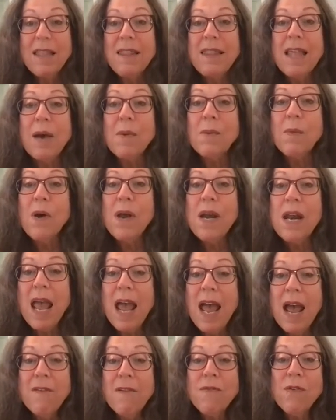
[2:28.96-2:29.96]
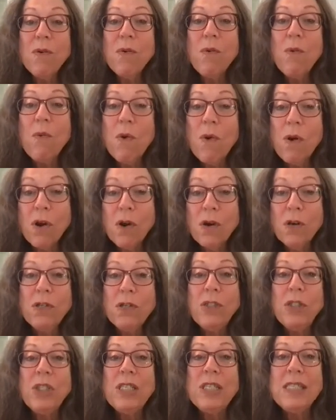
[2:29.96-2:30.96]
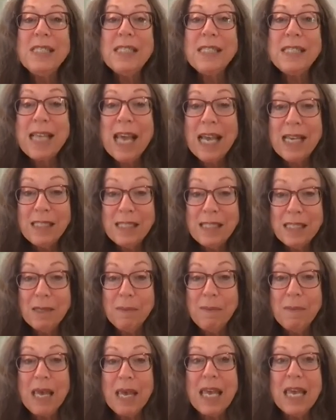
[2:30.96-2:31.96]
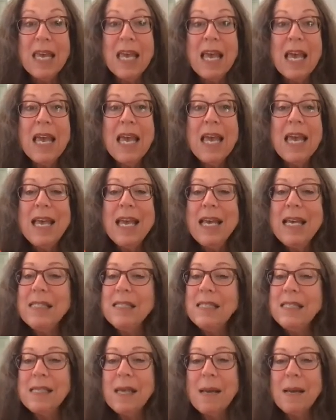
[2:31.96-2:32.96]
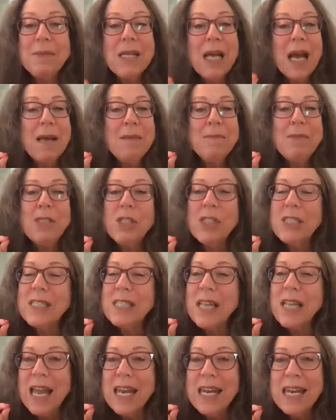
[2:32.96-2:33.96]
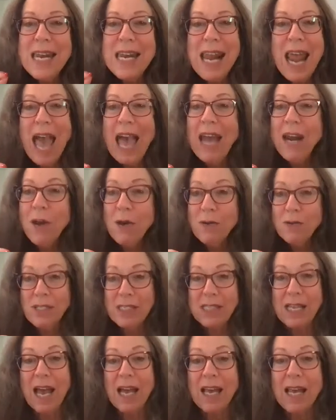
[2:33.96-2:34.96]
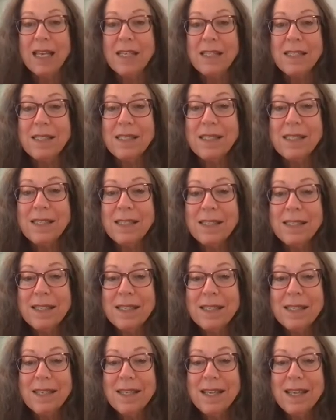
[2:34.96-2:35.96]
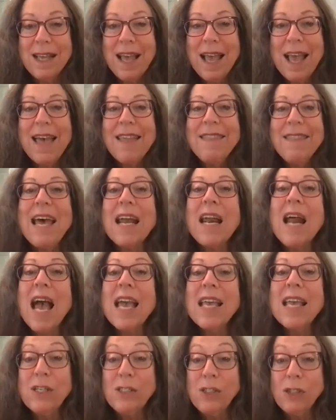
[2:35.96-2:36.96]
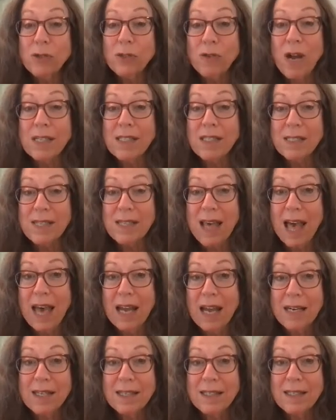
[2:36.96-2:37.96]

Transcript: that whatever word she says to me in sometimes just a nanosecond, that I can trust that